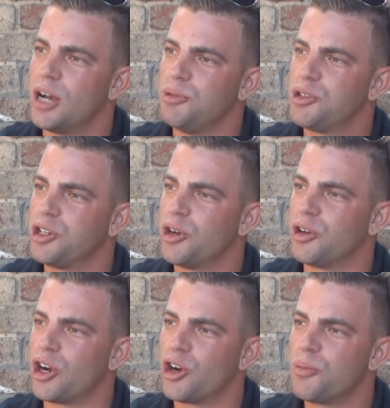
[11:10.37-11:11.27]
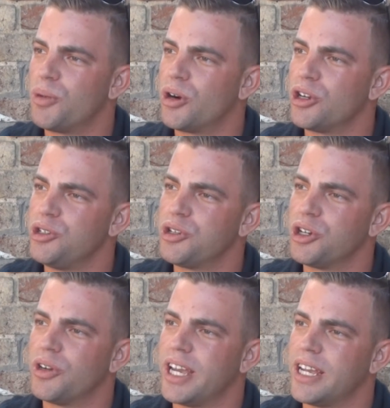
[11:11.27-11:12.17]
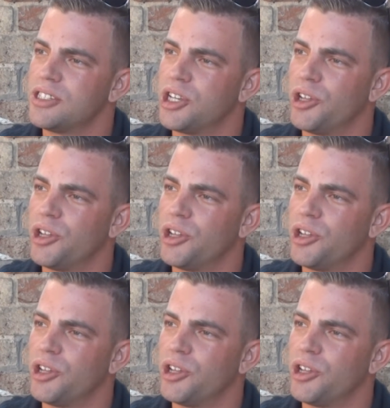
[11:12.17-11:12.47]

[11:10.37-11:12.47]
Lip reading: You can go to Herb Mart, you can go to Ann's